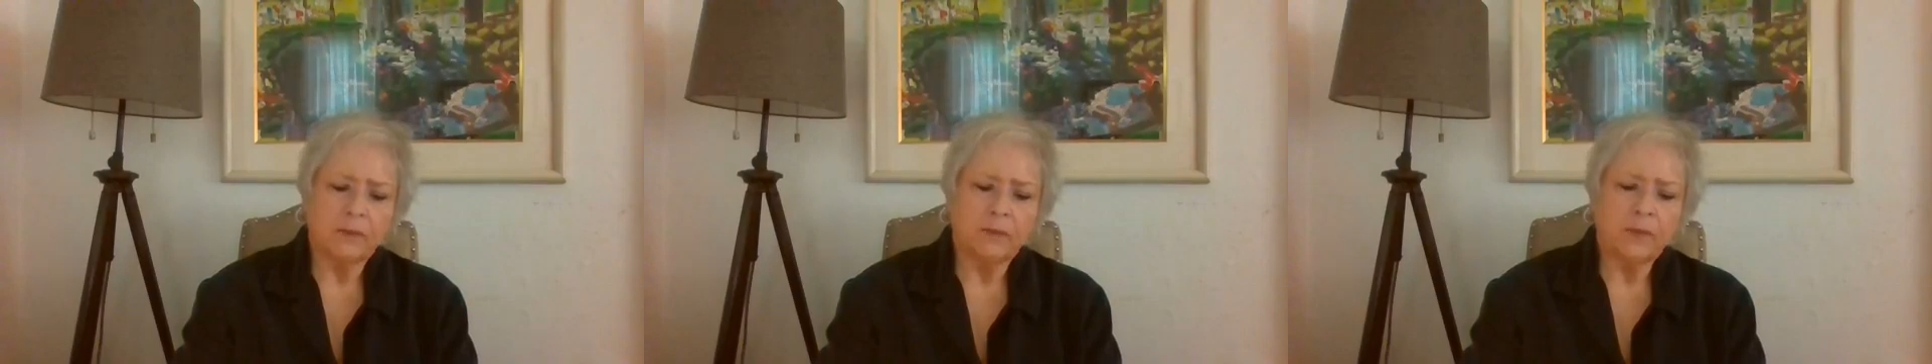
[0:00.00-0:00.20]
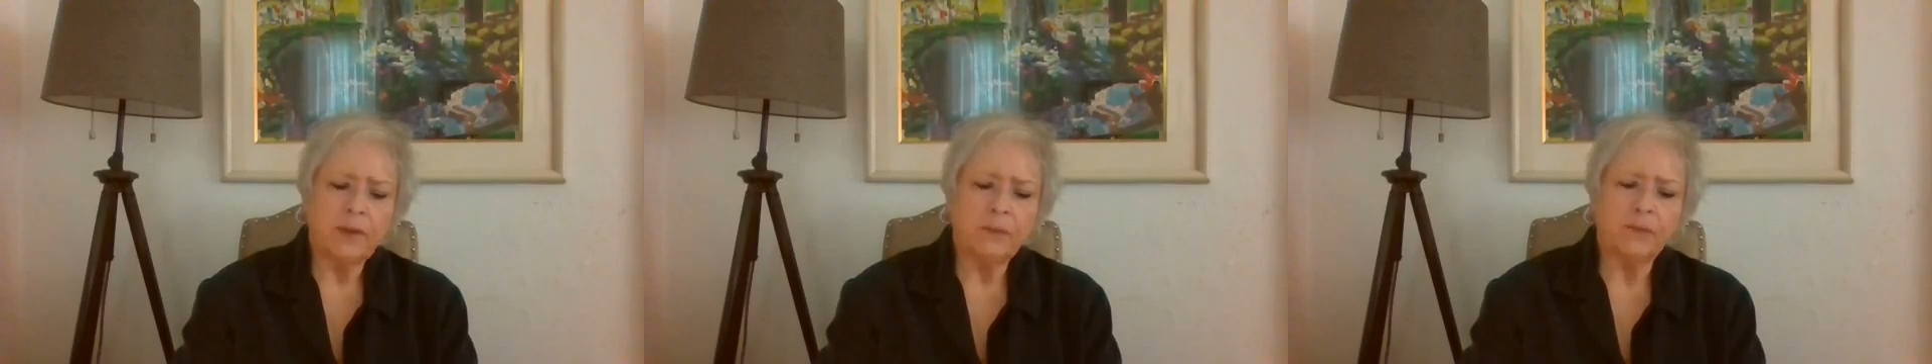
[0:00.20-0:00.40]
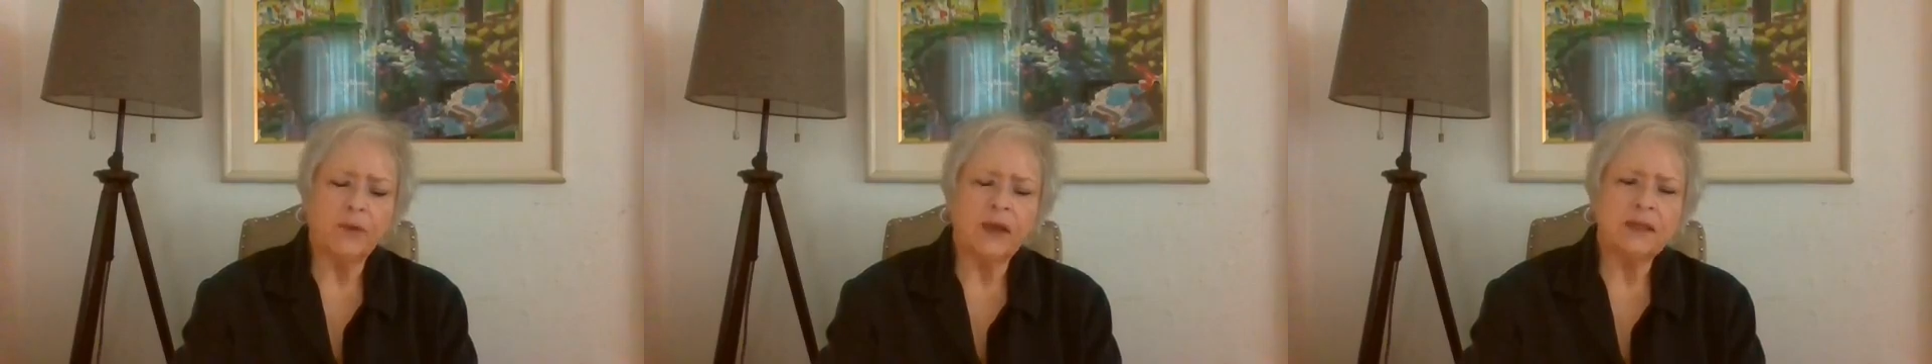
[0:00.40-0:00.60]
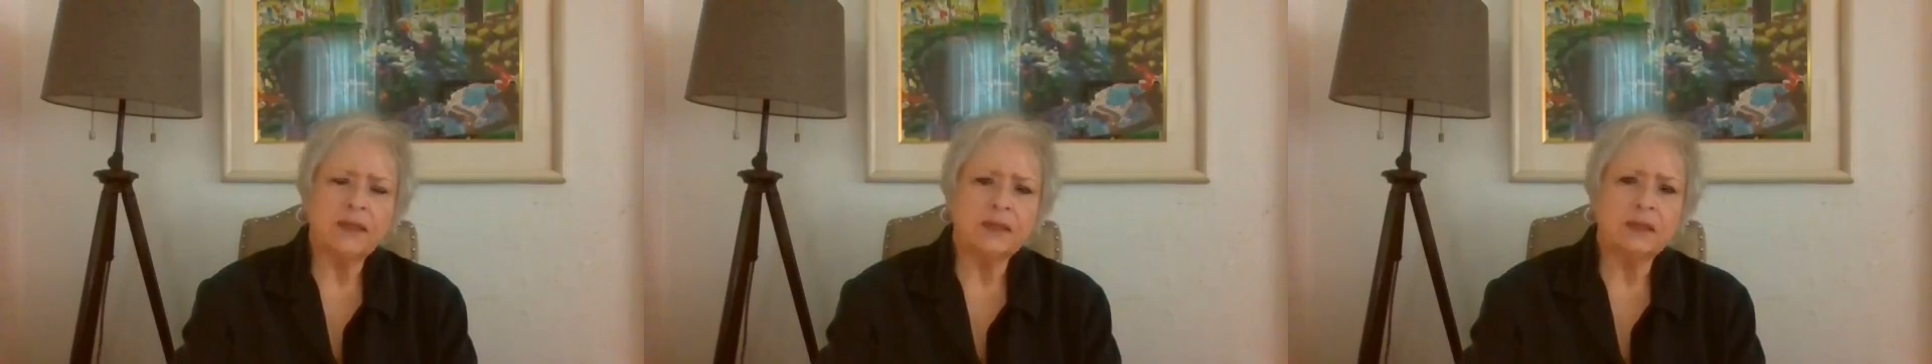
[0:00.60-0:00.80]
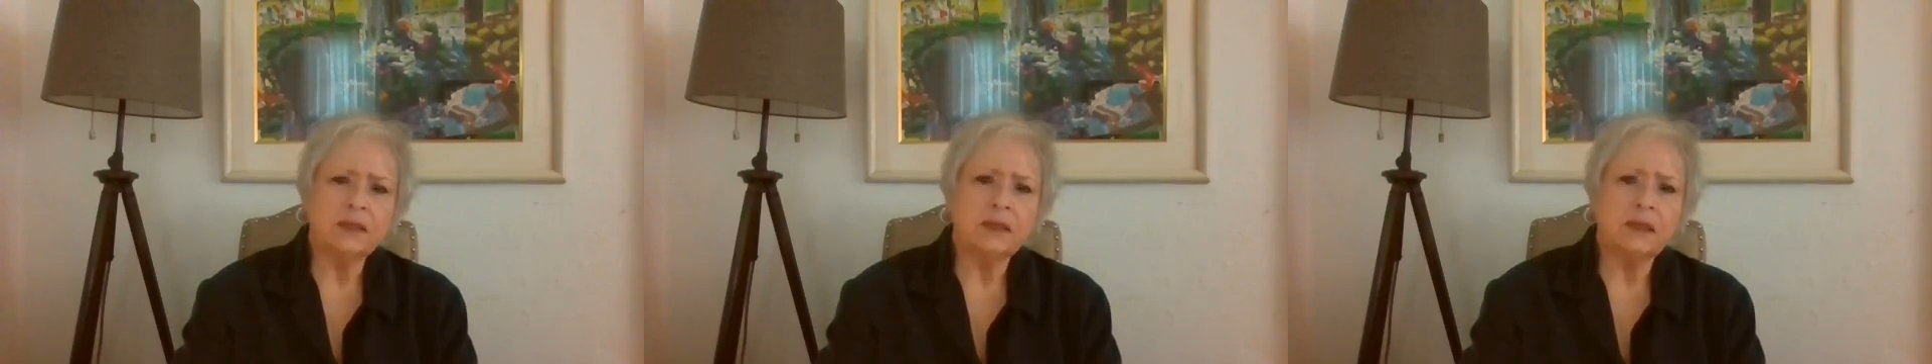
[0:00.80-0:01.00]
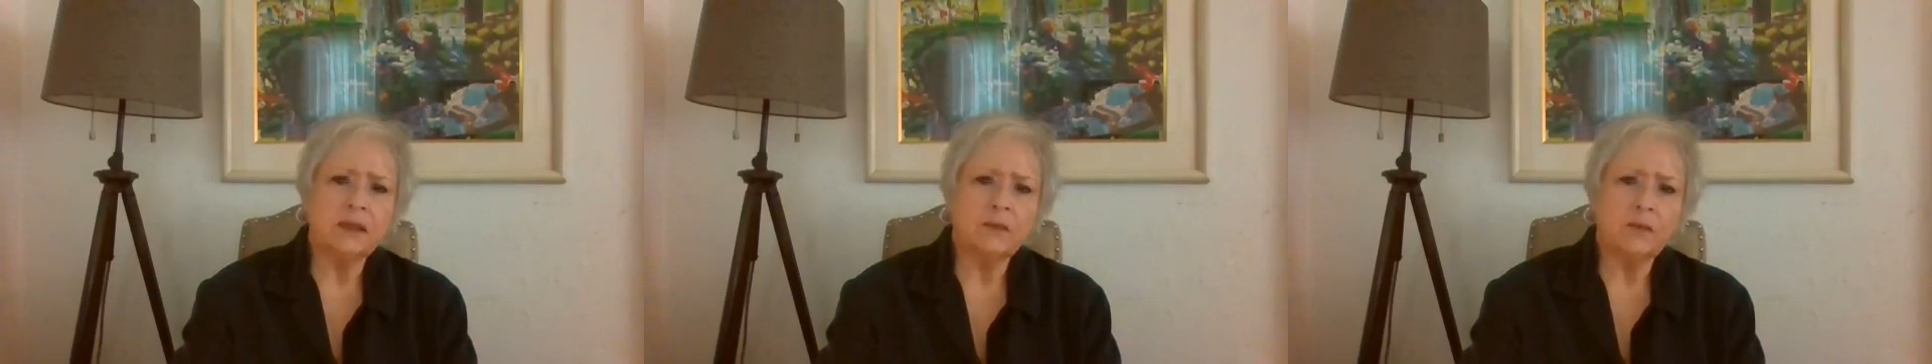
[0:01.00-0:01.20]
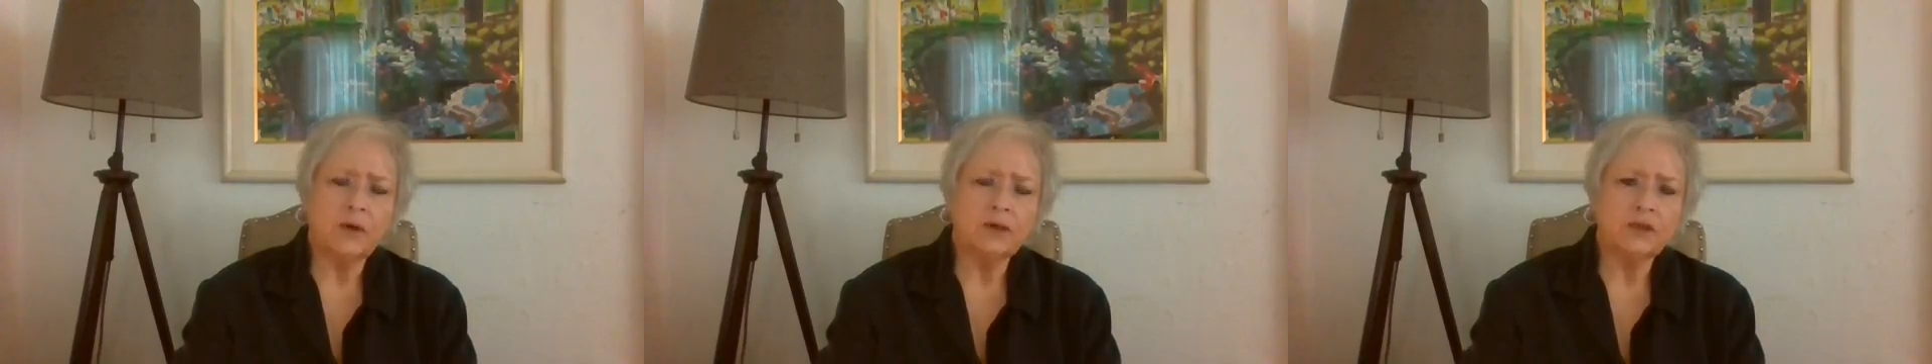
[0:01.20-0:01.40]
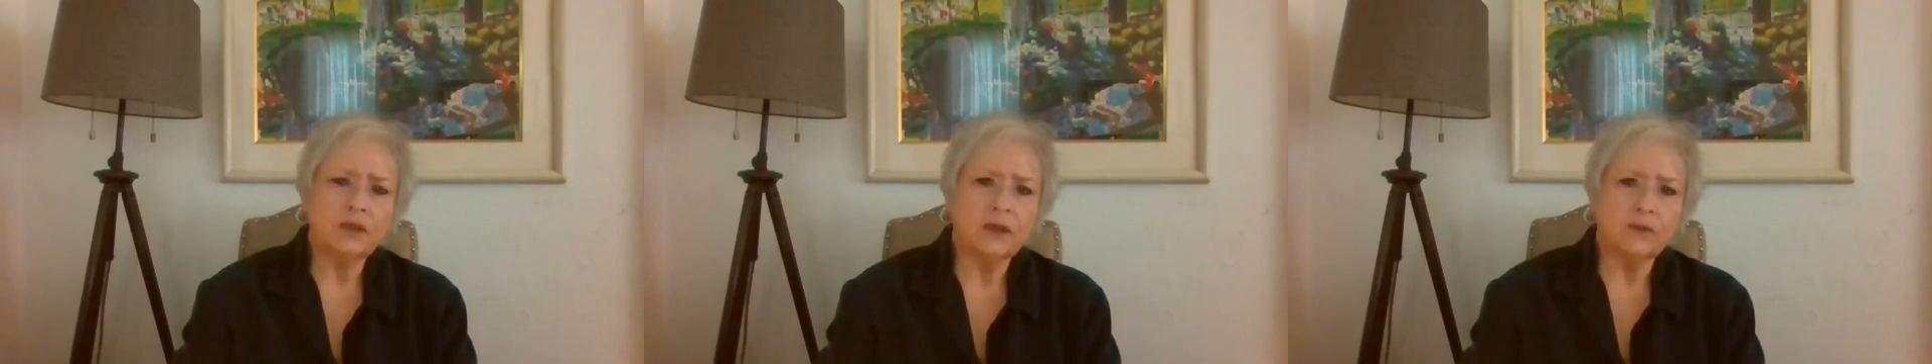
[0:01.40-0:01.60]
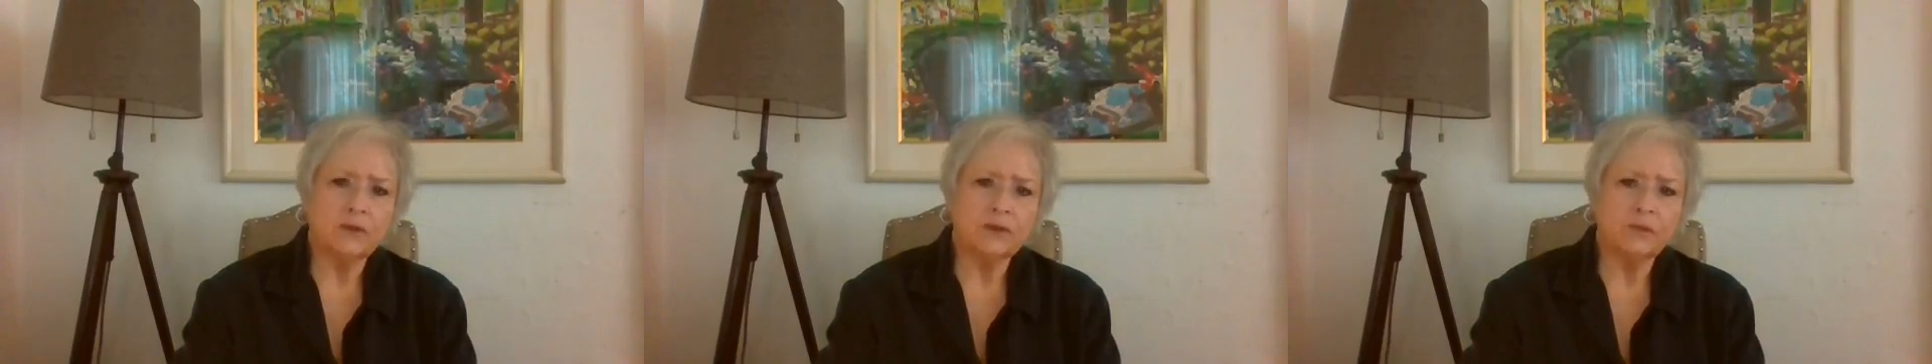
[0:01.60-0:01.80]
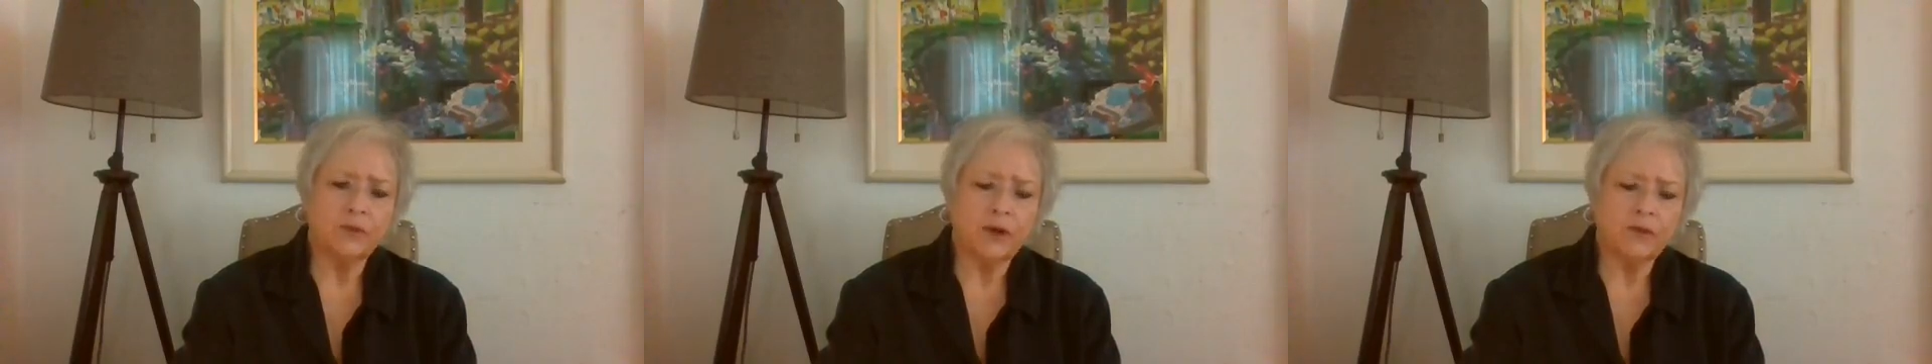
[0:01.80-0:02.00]
Be present to the emotion that
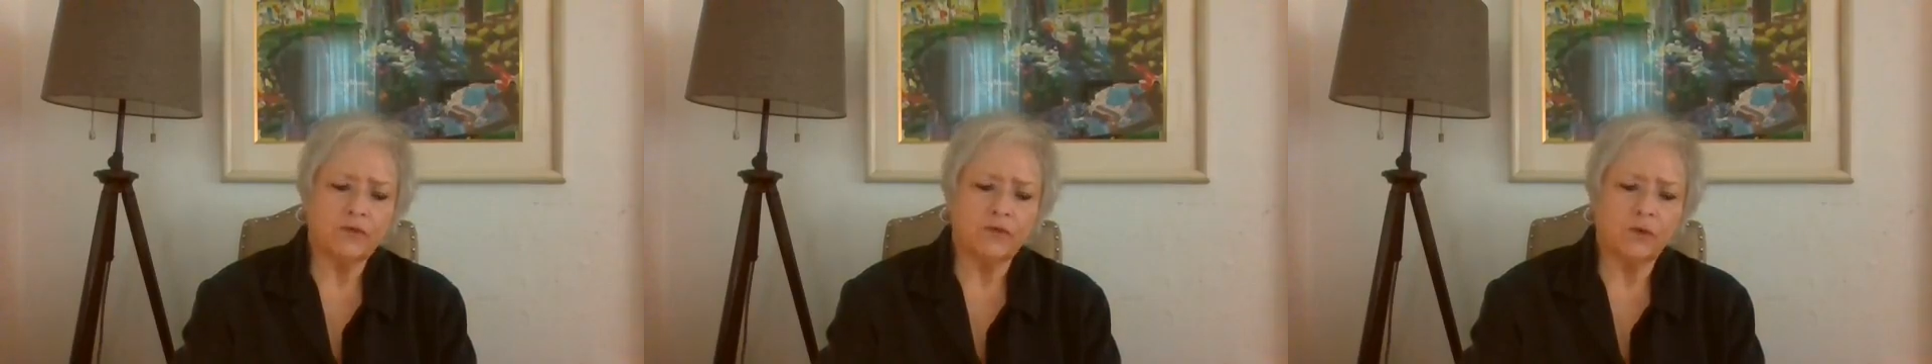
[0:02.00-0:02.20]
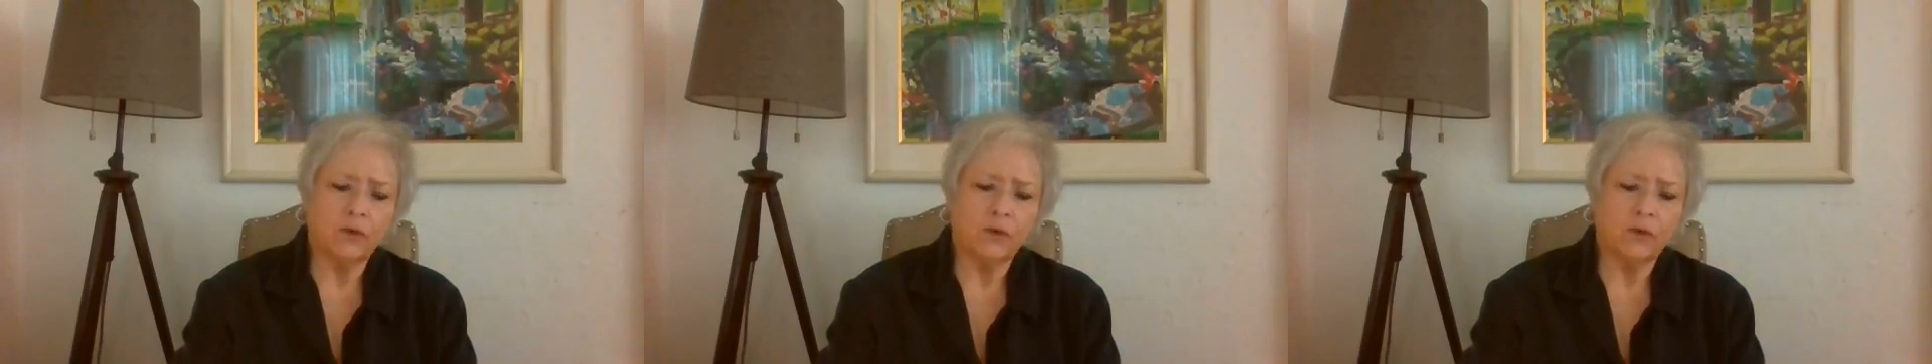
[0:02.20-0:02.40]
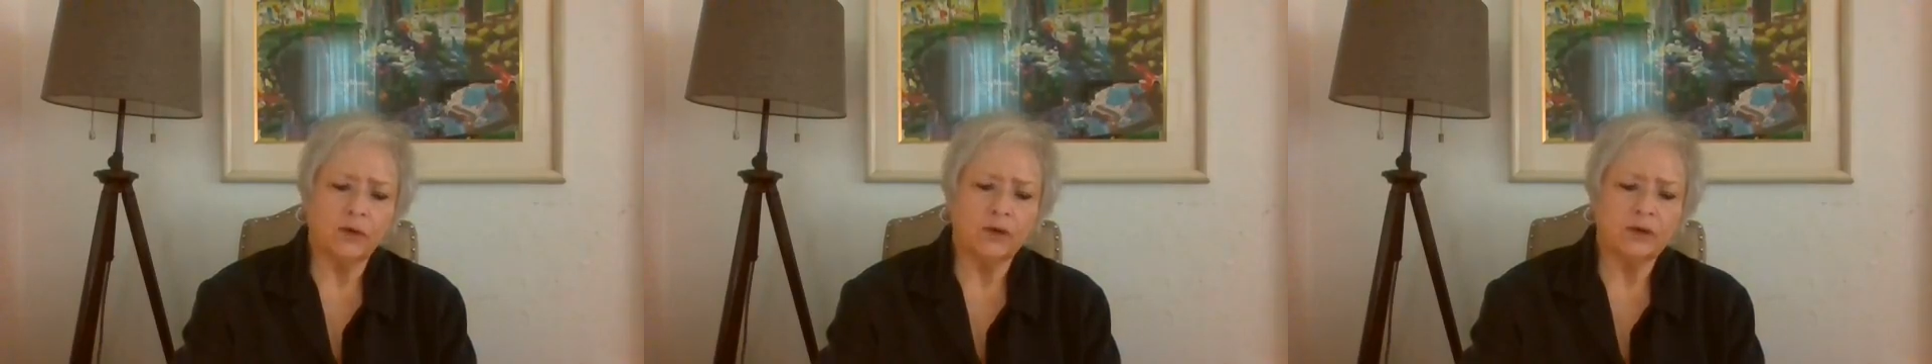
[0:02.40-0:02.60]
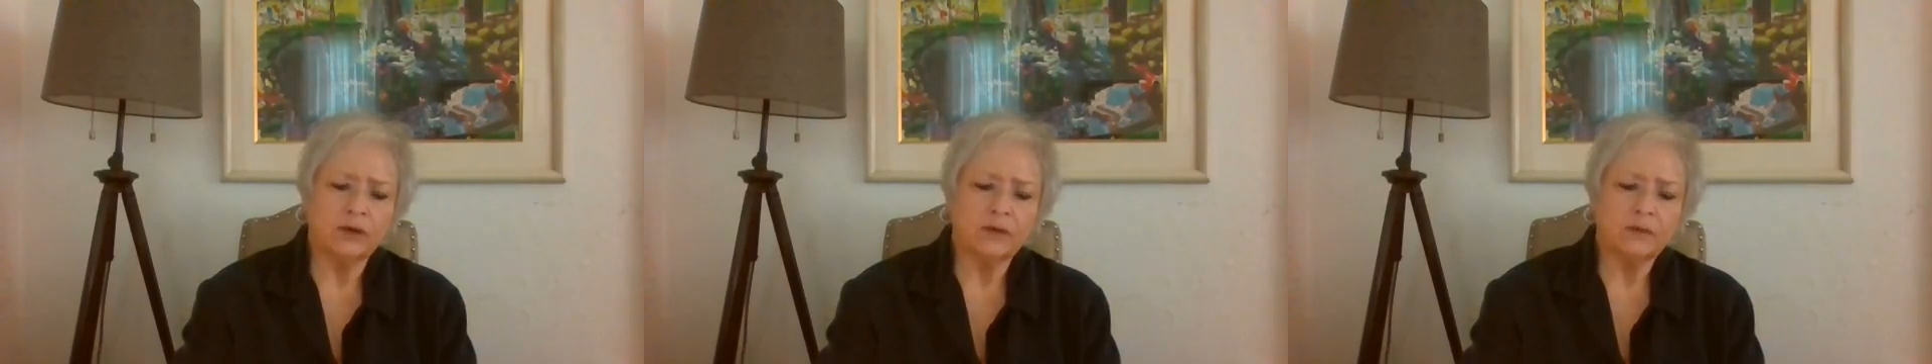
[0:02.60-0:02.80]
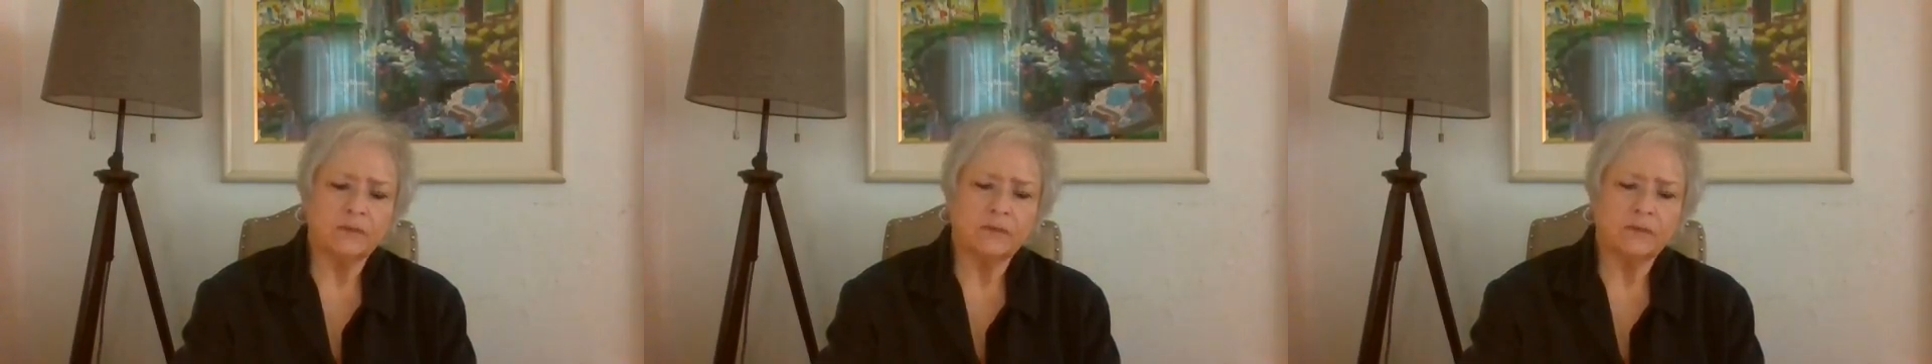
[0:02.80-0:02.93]
was brought forward.